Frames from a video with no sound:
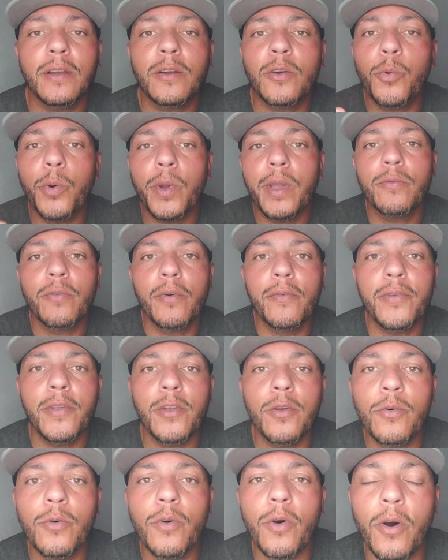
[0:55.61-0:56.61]
A quick
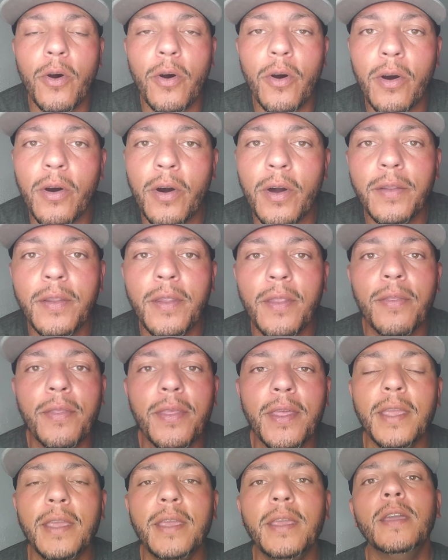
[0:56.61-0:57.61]
review on
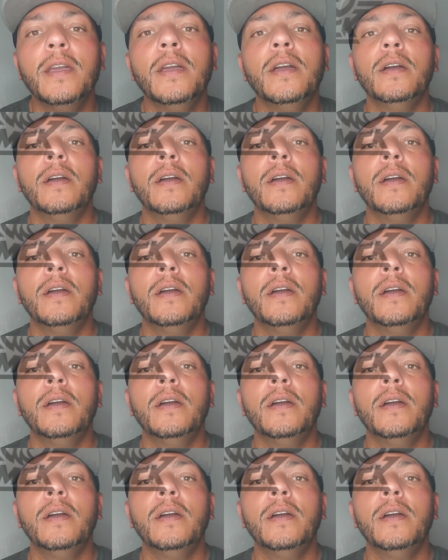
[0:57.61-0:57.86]
the